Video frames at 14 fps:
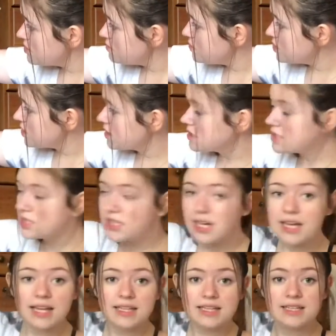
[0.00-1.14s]
books
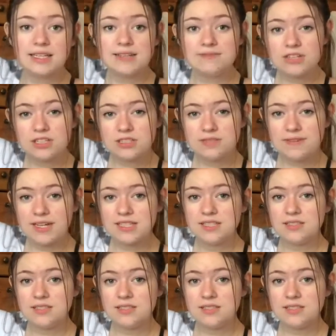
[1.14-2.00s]
and then the Infernal Devices